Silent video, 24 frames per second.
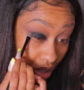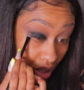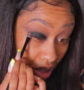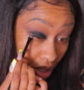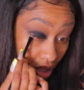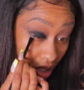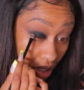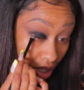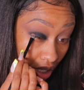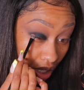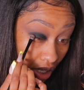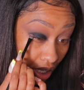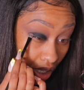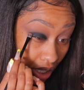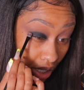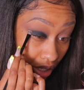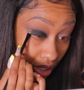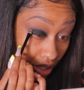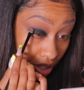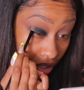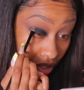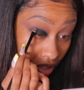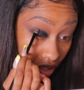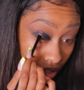the
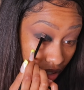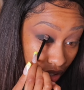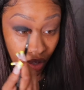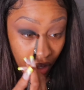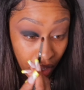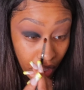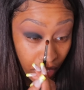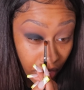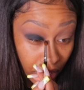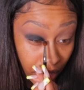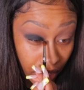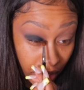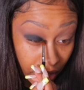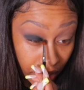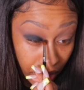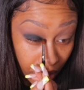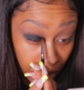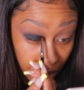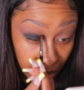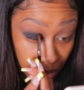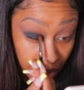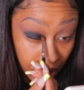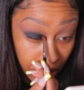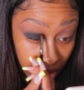lid and
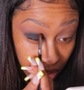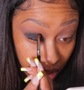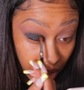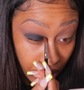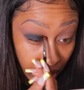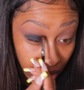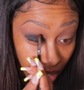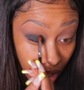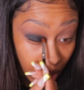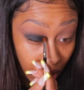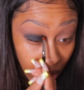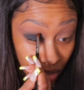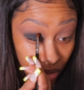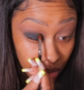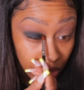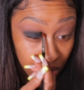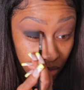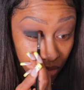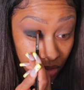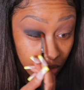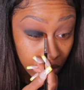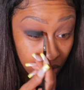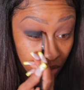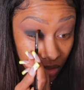blend that out.
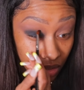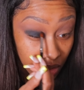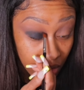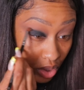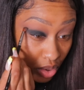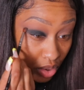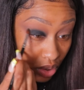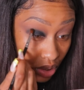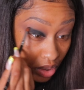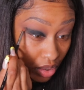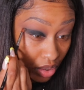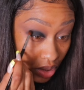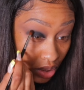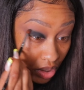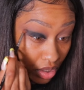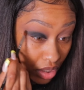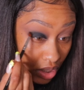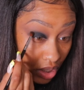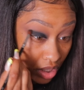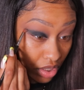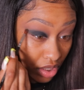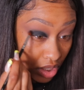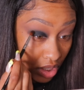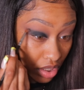
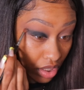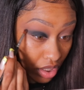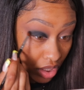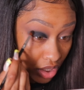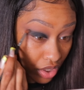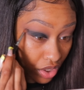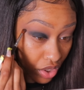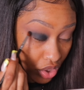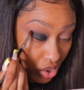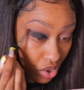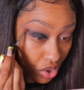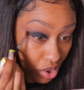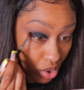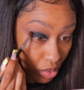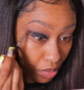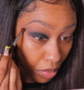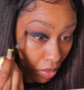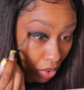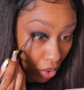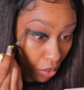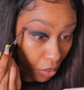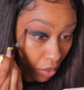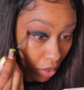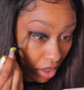This is gonna
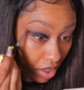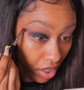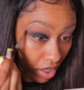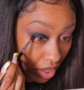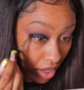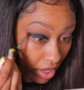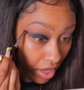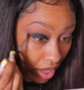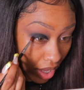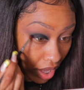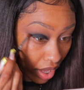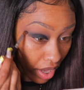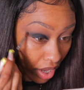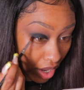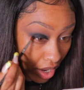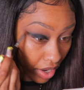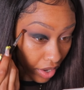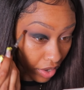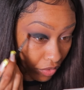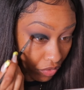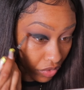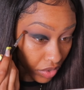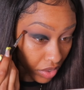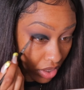smoke
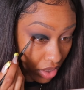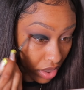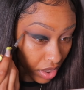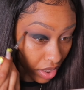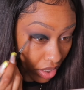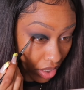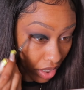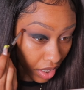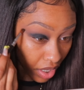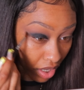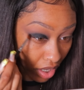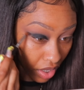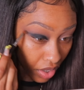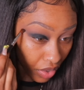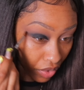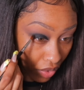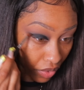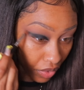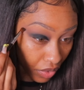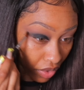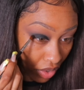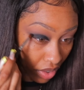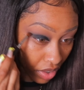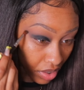everything out
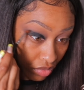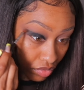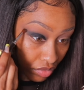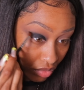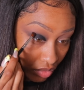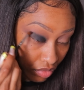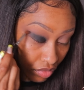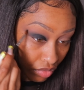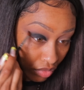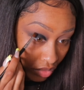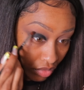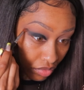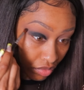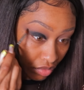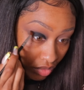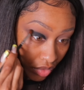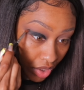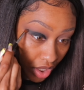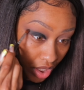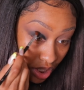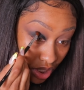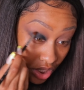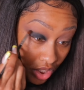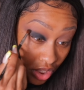
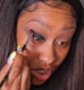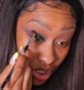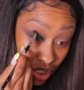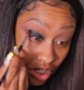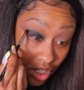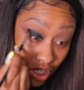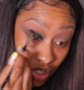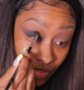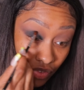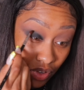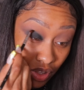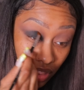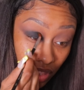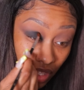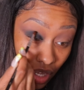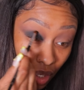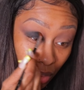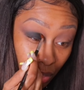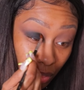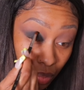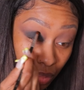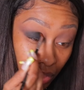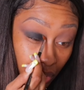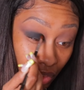and just give it
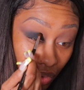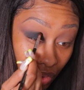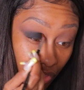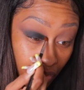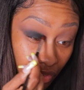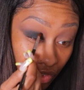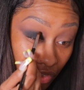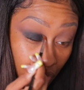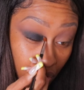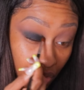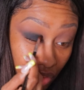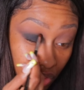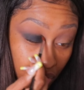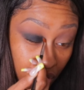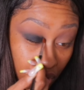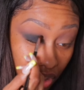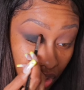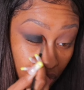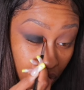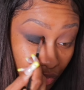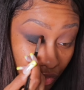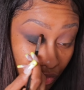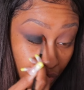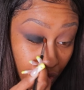that beautiful
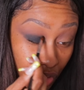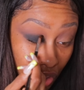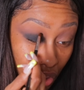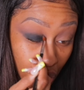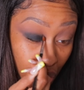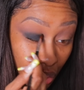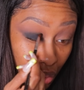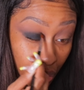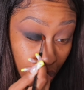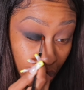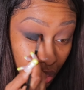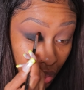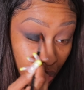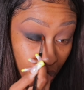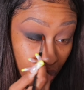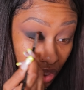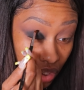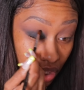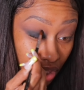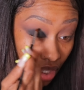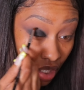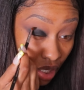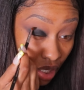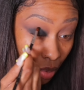diffused
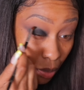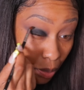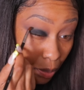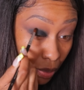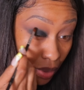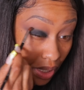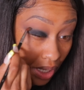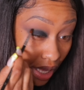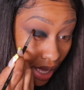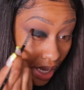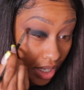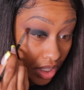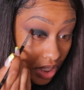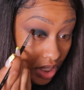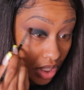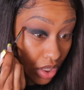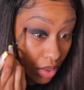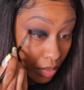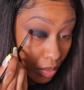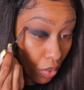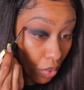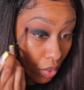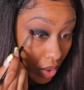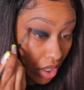black
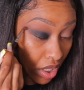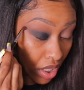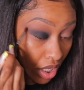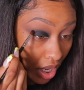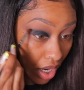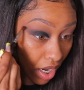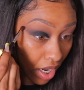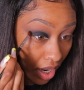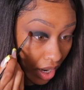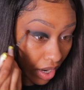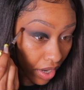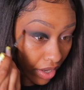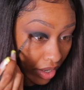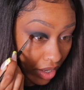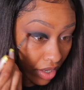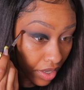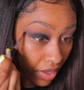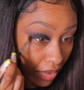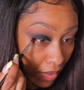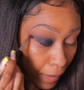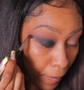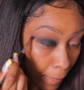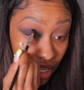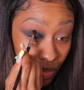smoky eye.
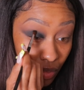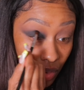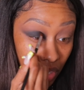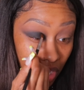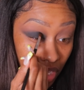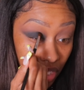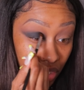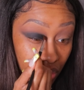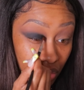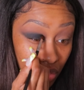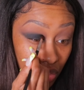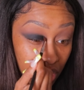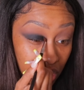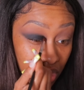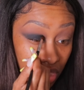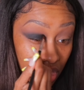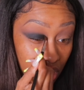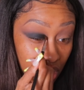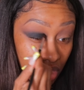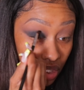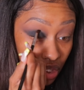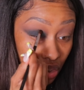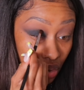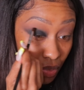And when I used
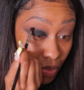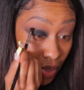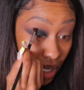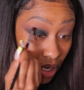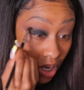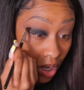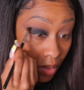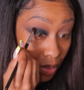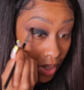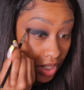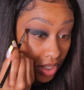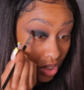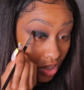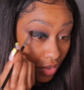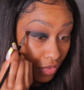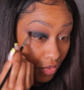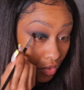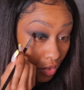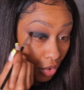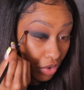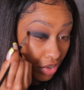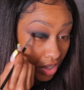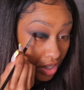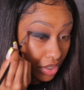to do makeup at
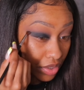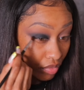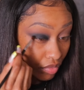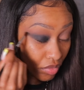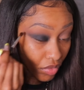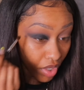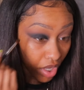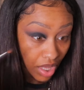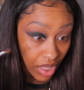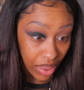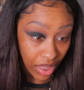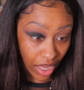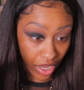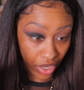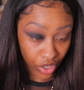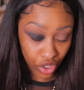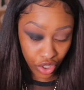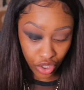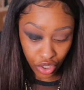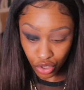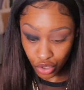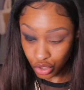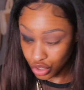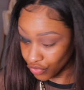Sephora, a lot of
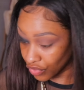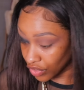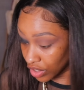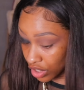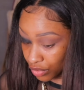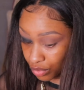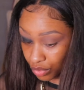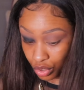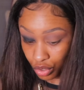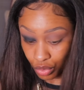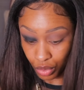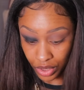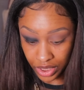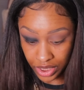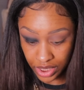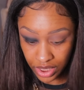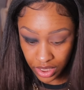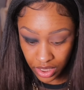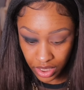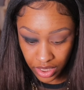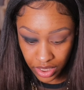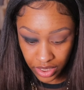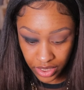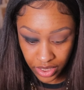girls really
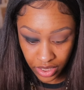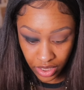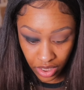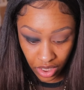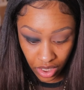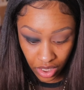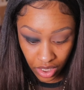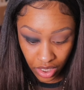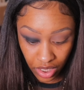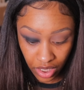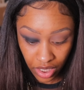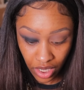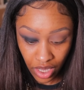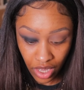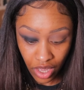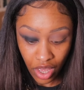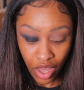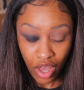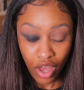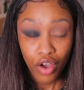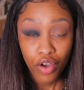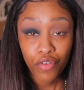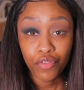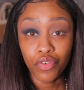requested this look
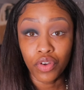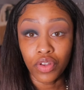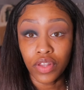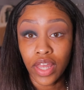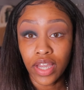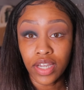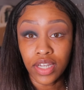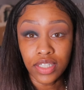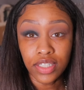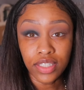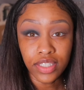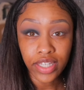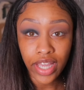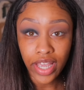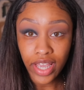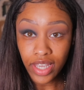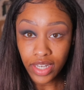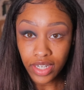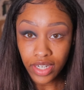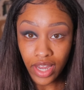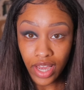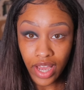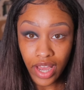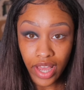for like a date
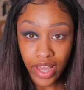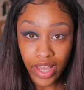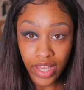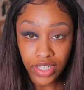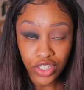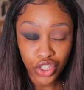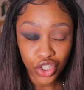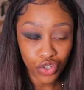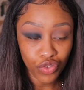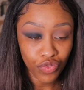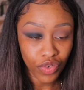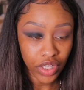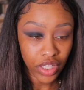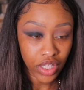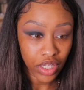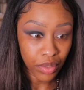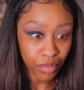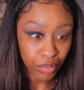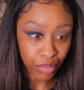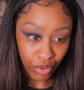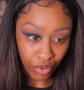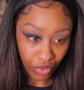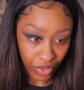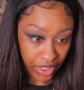night to really
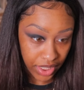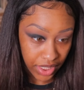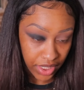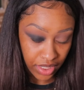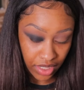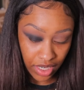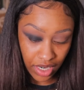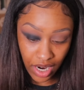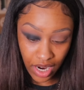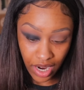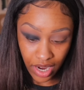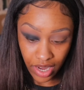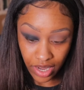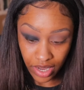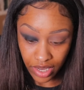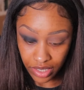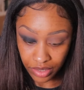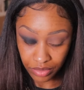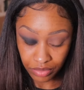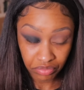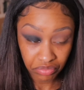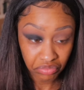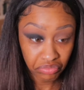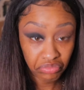impress a guy.